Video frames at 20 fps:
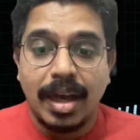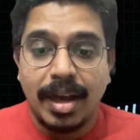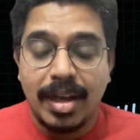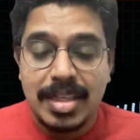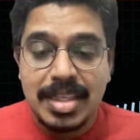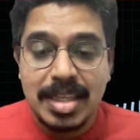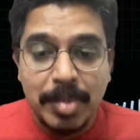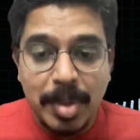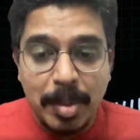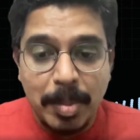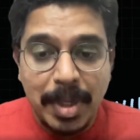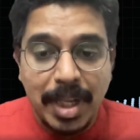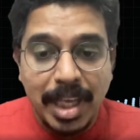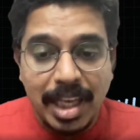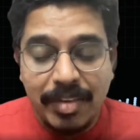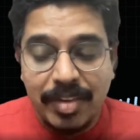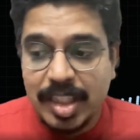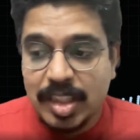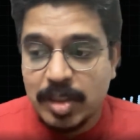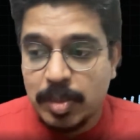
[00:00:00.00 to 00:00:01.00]
Some people are
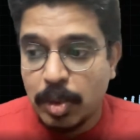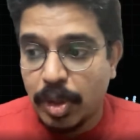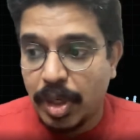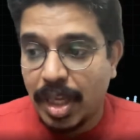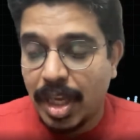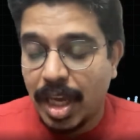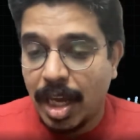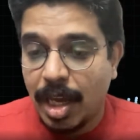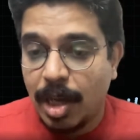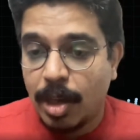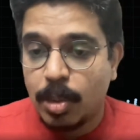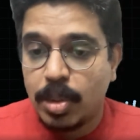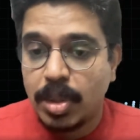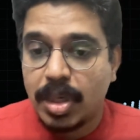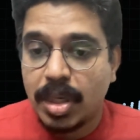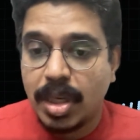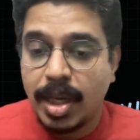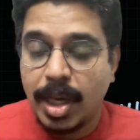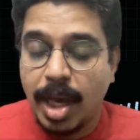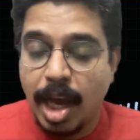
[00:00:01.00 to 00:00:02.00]
even exploring how
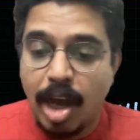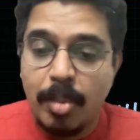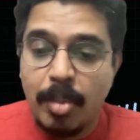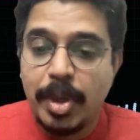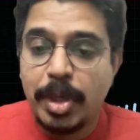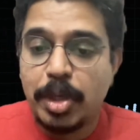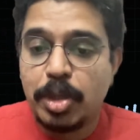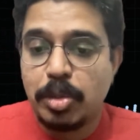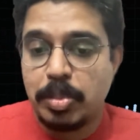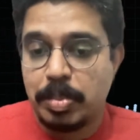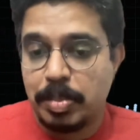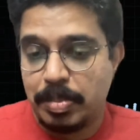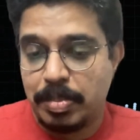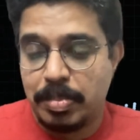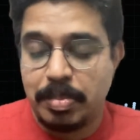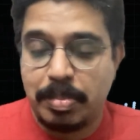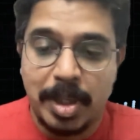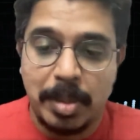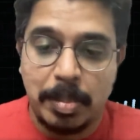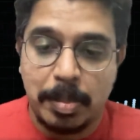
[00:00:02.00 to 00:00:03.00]
government to
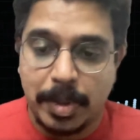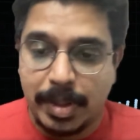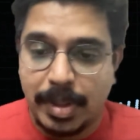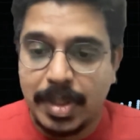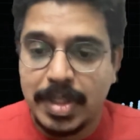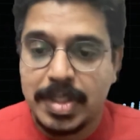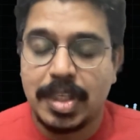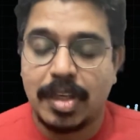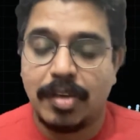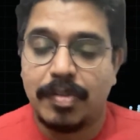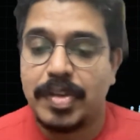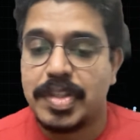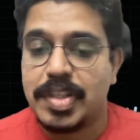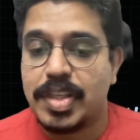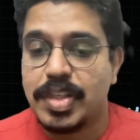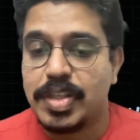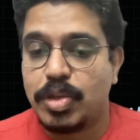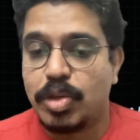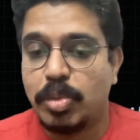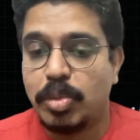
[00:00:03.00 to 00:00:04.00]
people
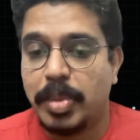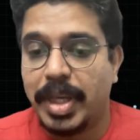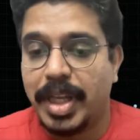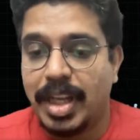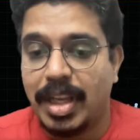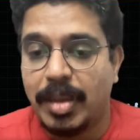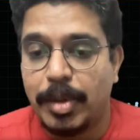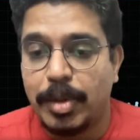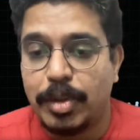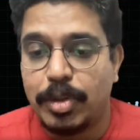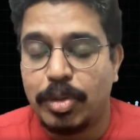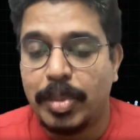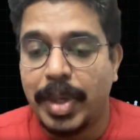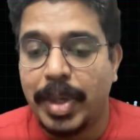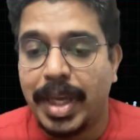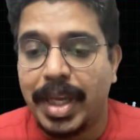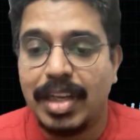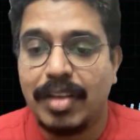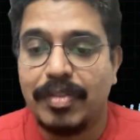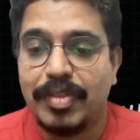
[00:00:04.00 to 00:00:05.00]
services could be enabled through
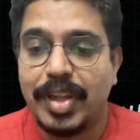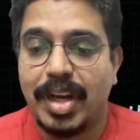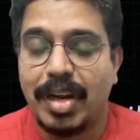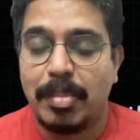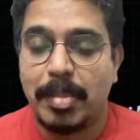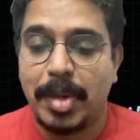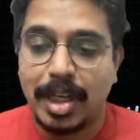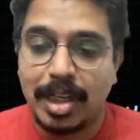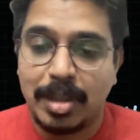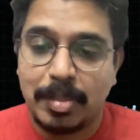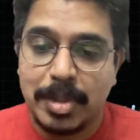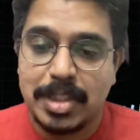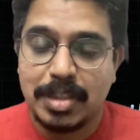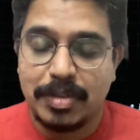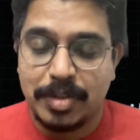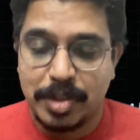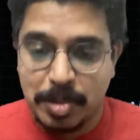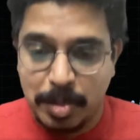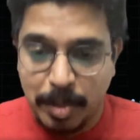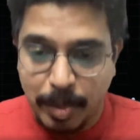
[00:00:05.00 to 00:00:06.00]
Beckn if there are multiple
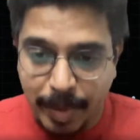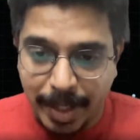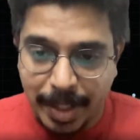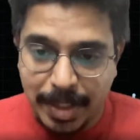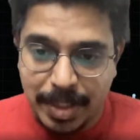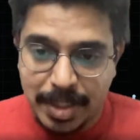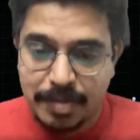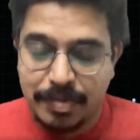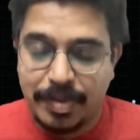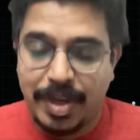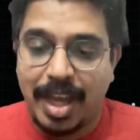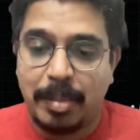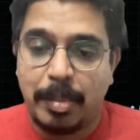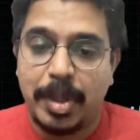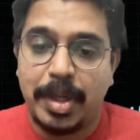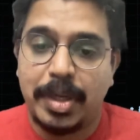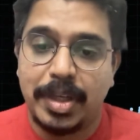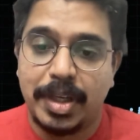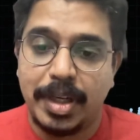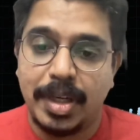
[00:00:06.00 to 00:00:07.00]
service providers,
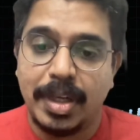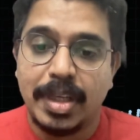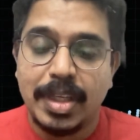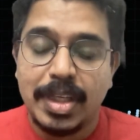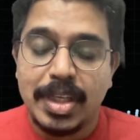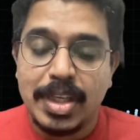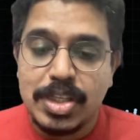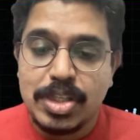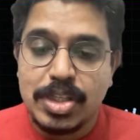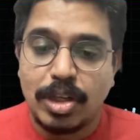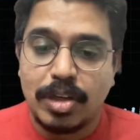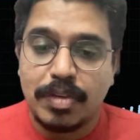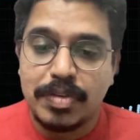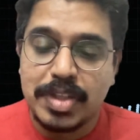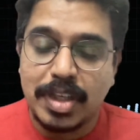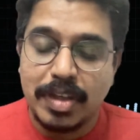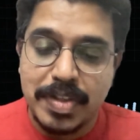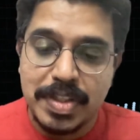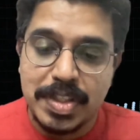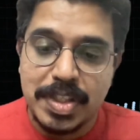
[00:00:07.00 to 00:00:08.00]
fragmented sort of
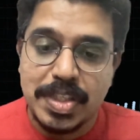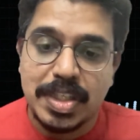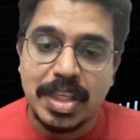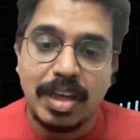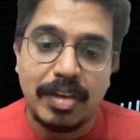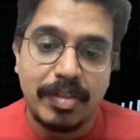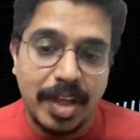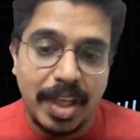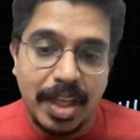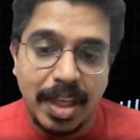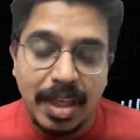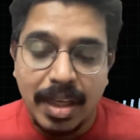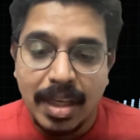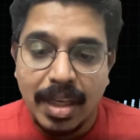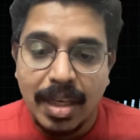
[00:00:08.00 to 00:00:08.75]
service discovery